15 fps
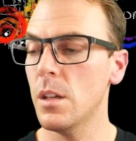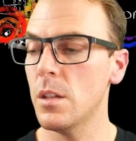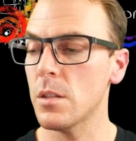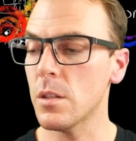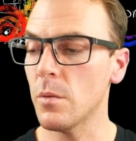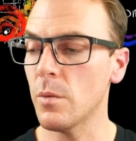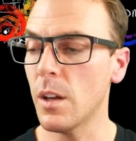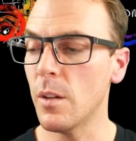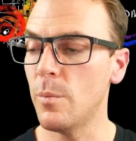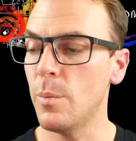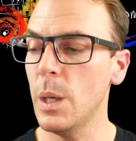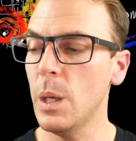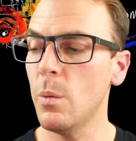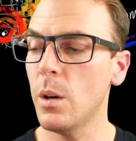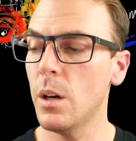So we have
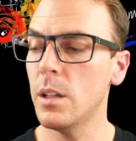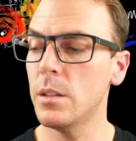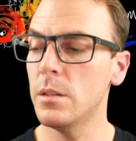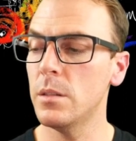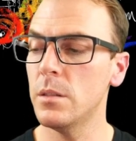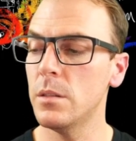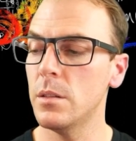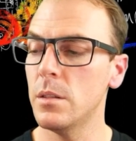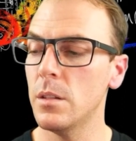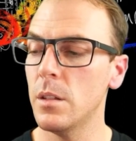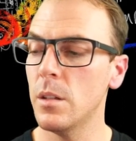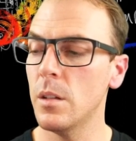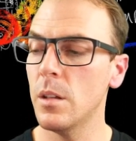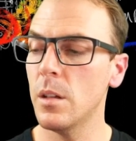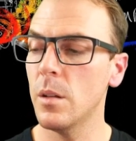B1,
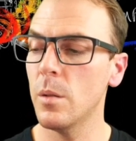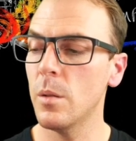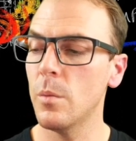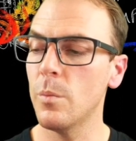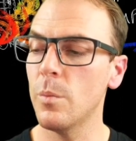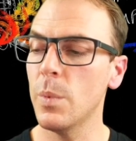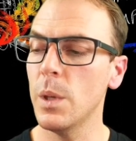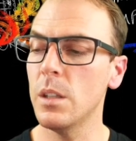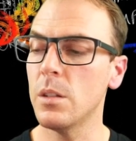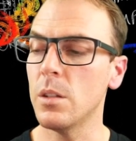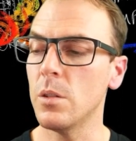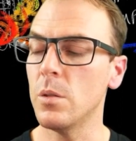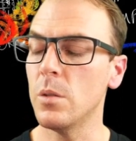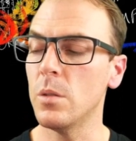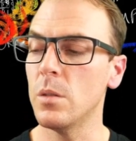
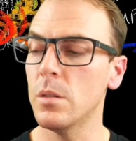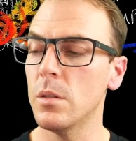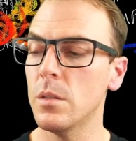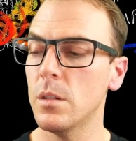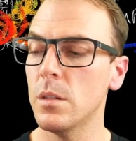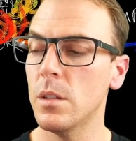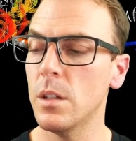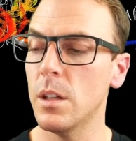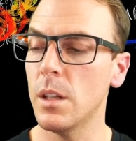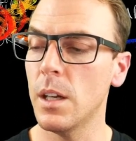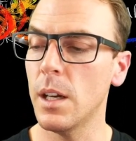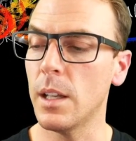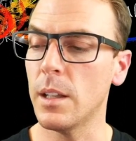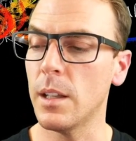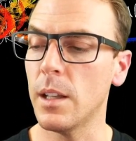B2,
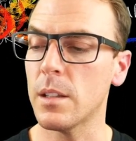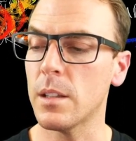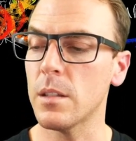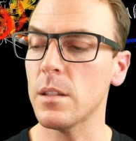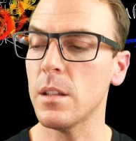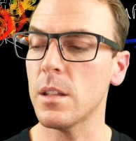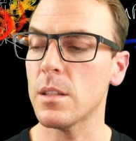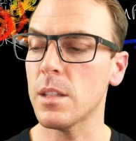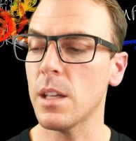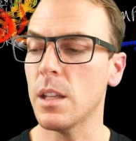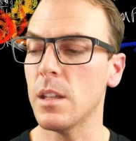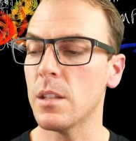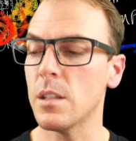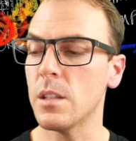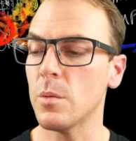and then let's say
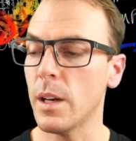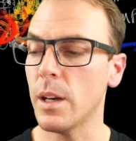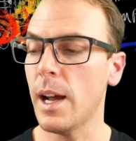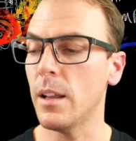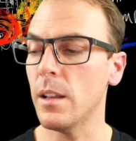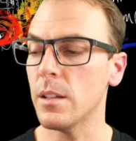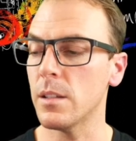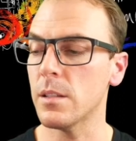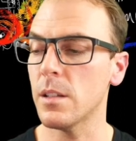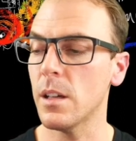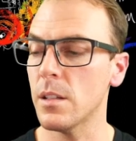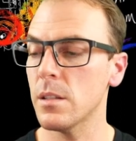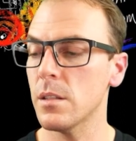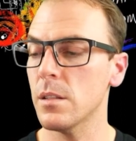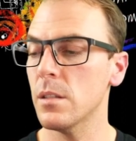this is what Alice
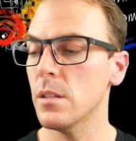does.